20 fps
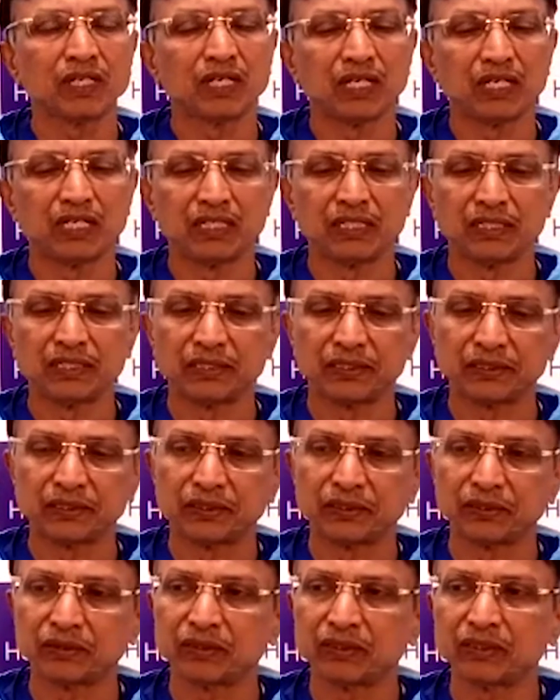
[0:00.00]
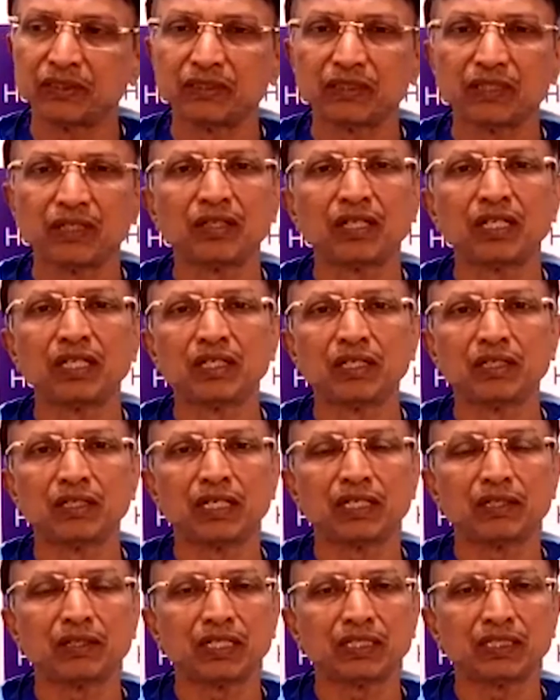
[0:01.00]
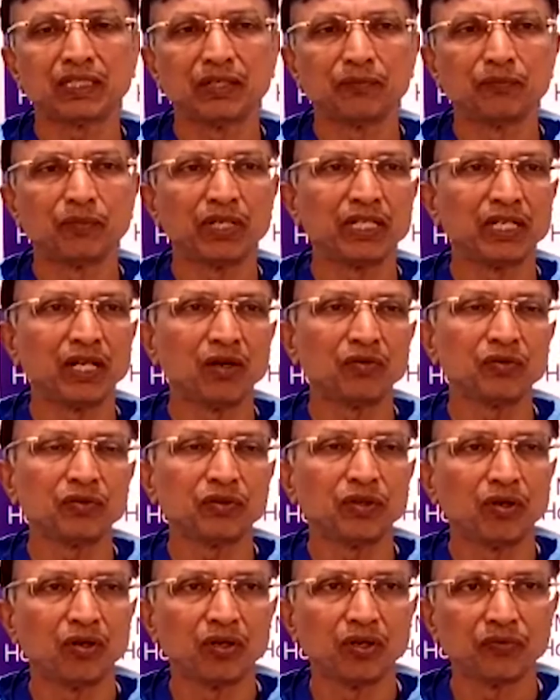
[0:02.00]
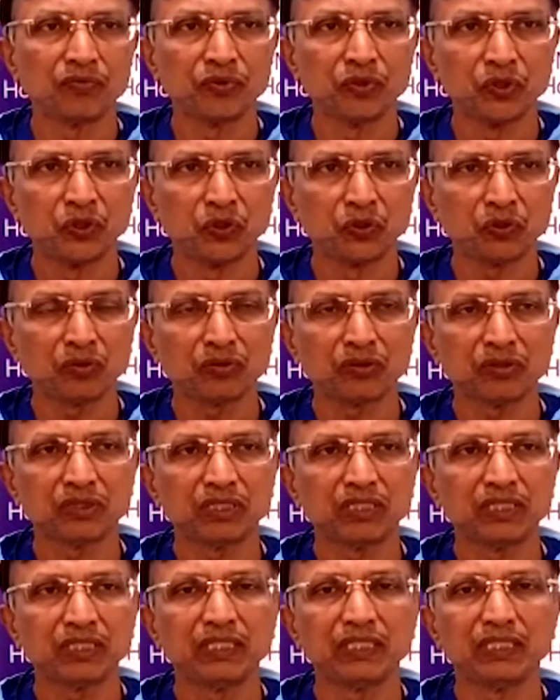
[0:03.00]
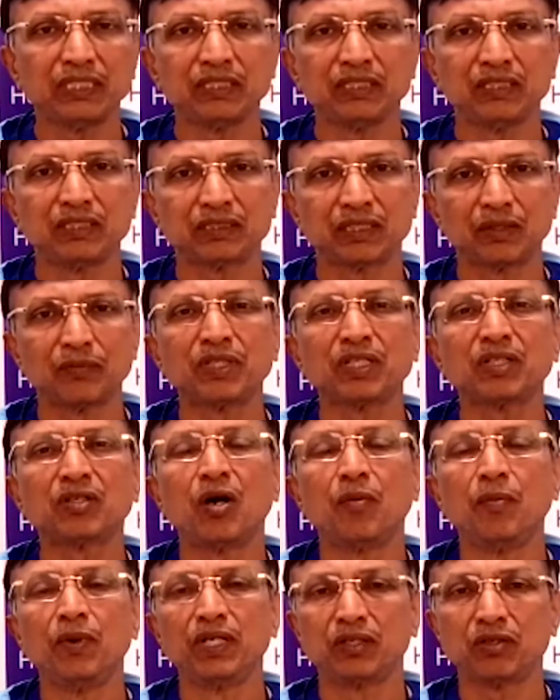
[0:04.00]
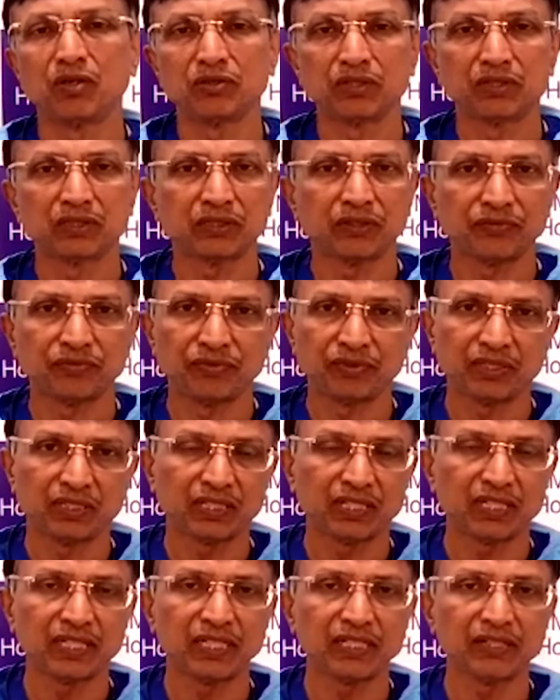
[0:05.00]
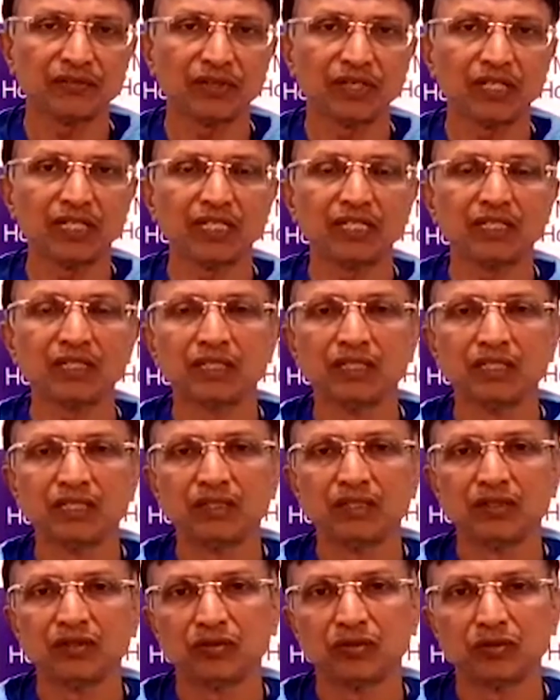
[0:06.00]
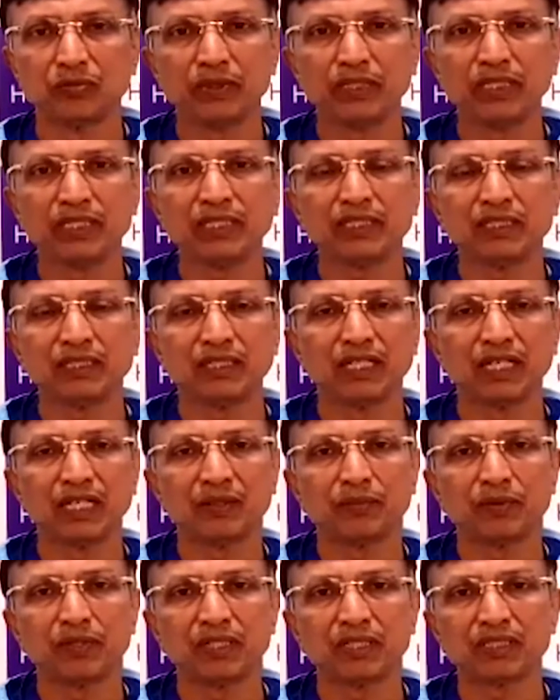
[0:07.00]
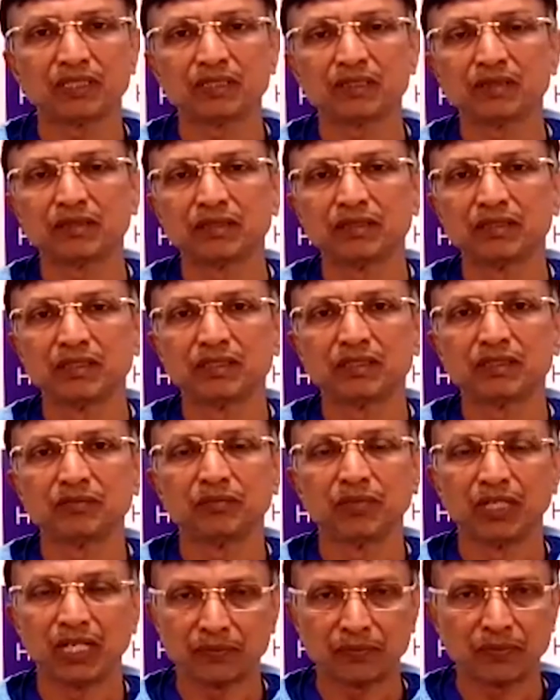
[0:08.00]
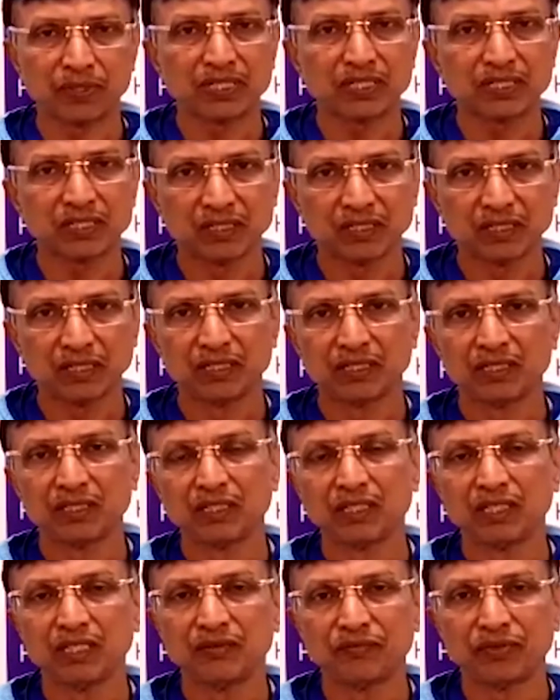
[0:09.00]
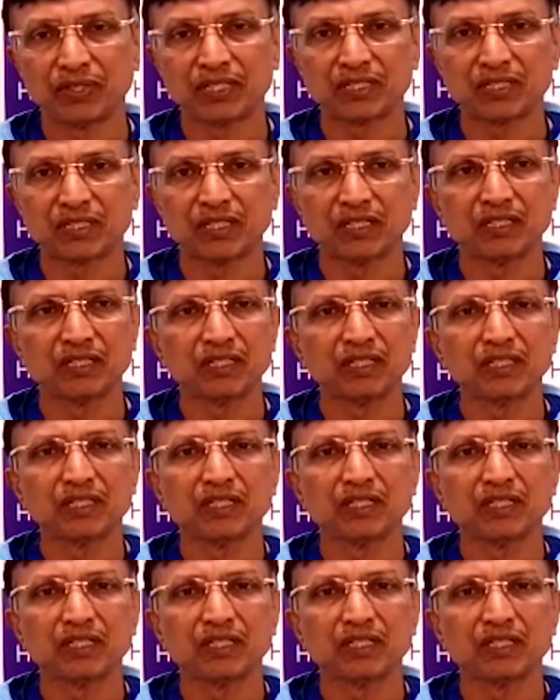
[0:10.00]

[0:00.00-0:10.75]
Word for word: and, uh, and I think by now all of you know the some of the common causes of uh, kidney failure would be diabetes, blood pressure, infection,